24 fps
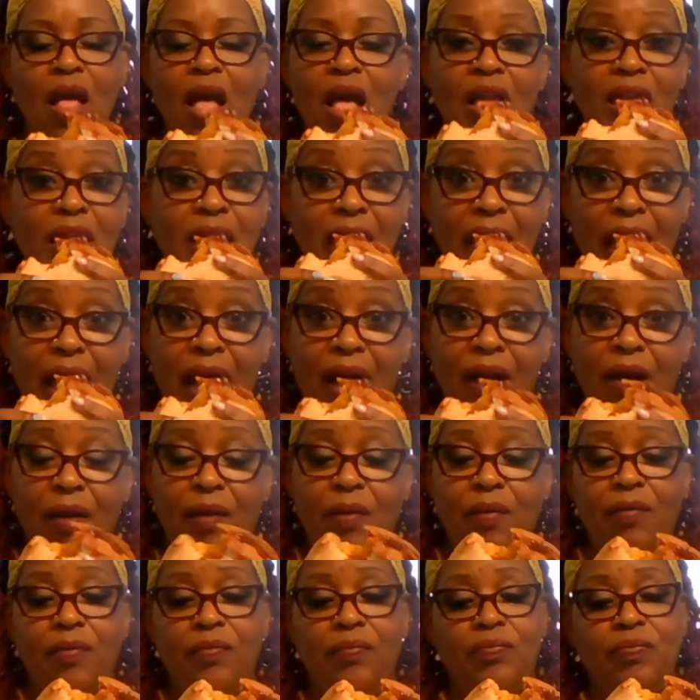
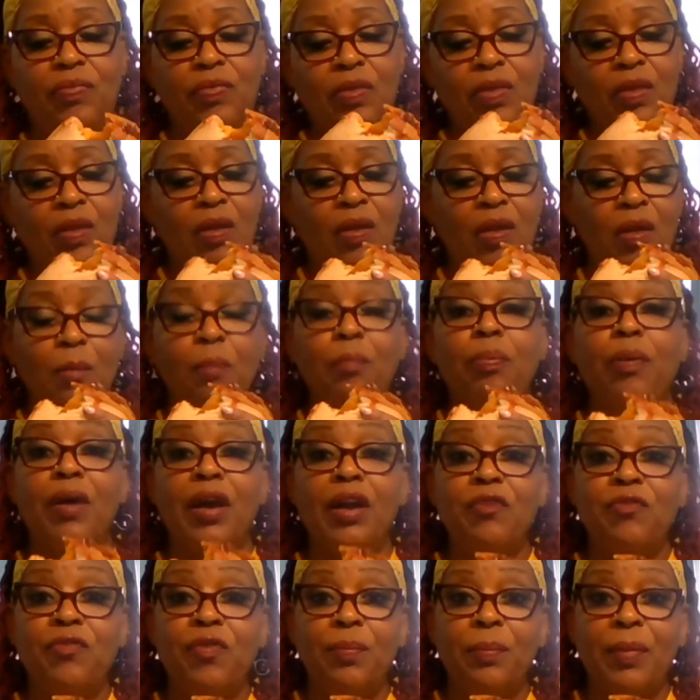Y'all, pray
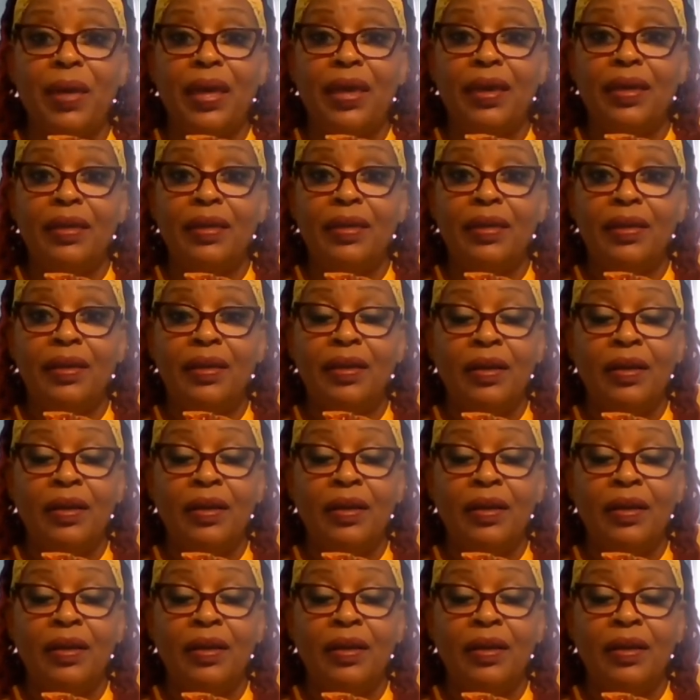for me.